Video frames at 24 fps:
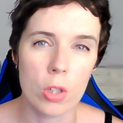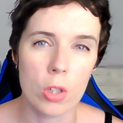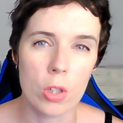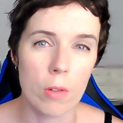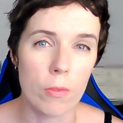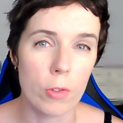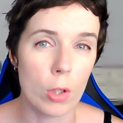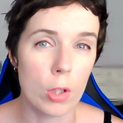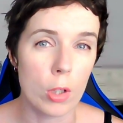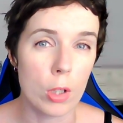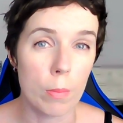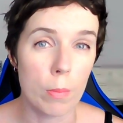
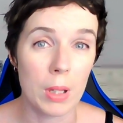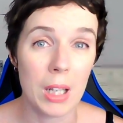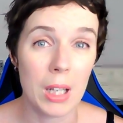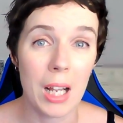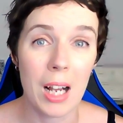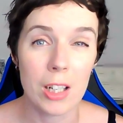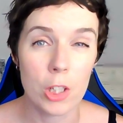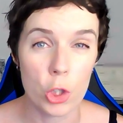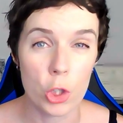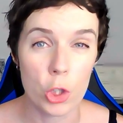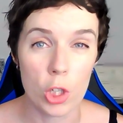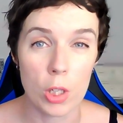If you're the
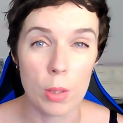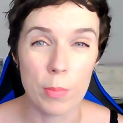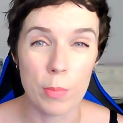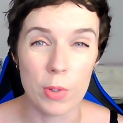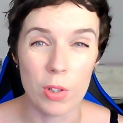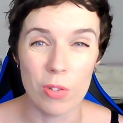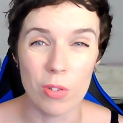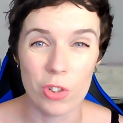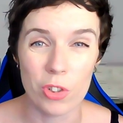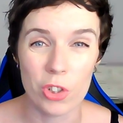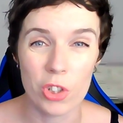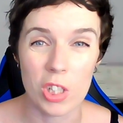black sheep,
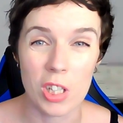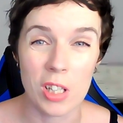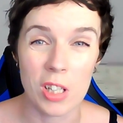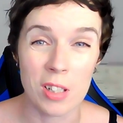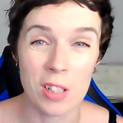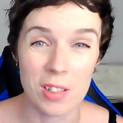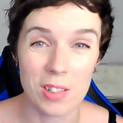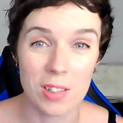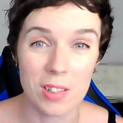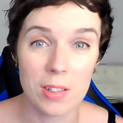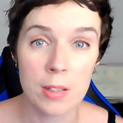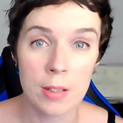you're seen
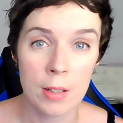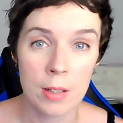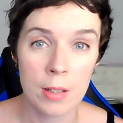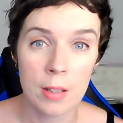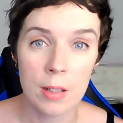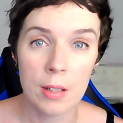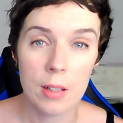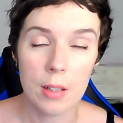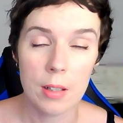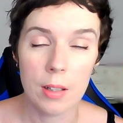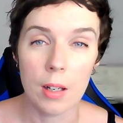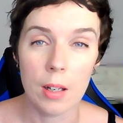as
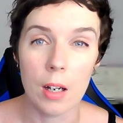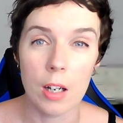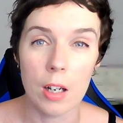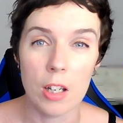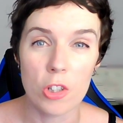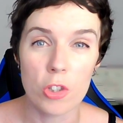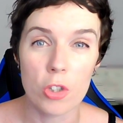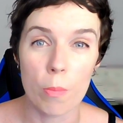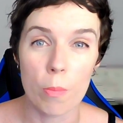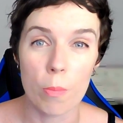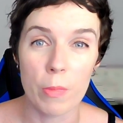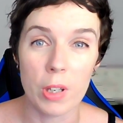
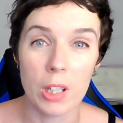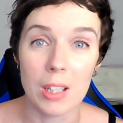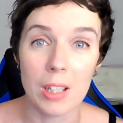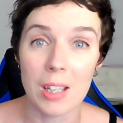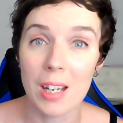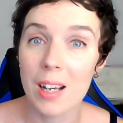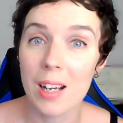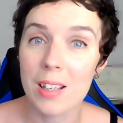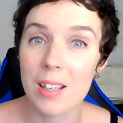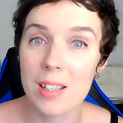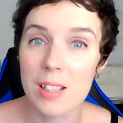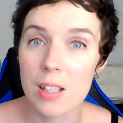something
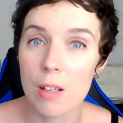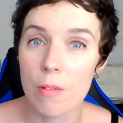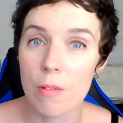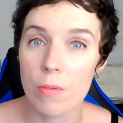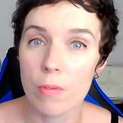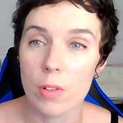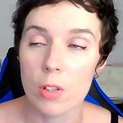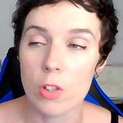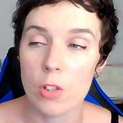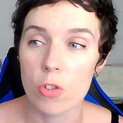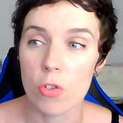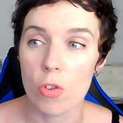negative.
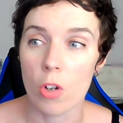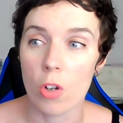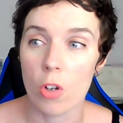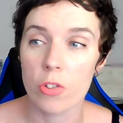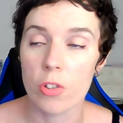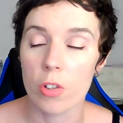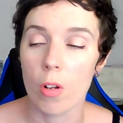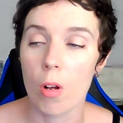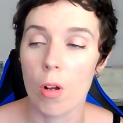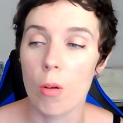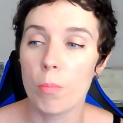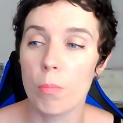It's not a
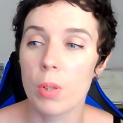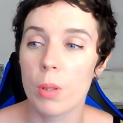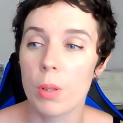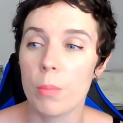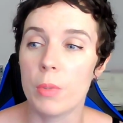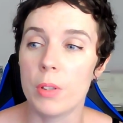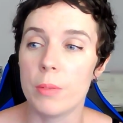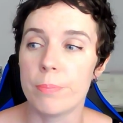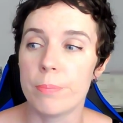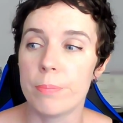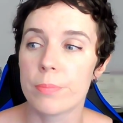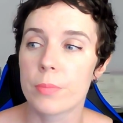
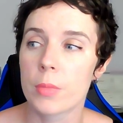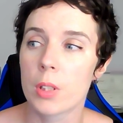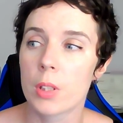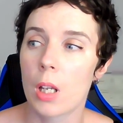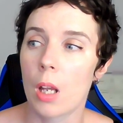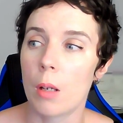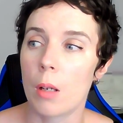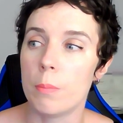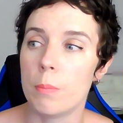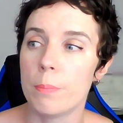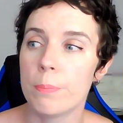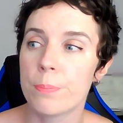compliment. Okay.